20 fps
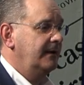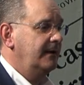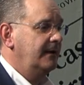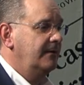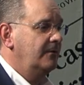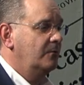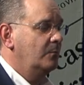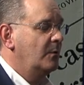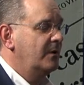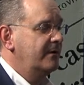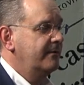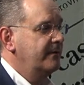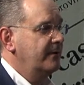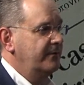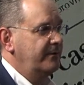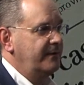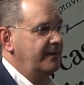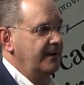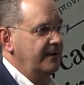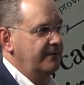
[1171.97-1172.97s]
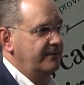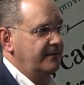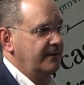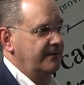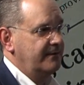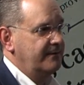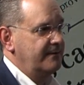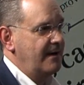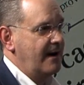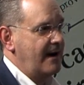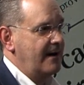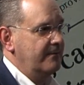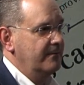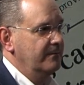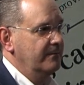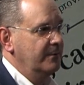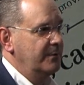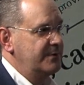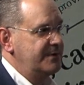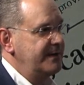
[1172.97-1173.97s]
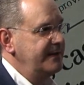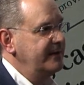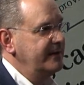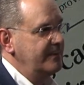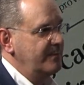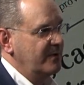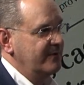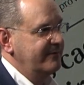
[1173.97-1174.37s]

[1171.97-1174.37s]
it is one of those things that's not routinely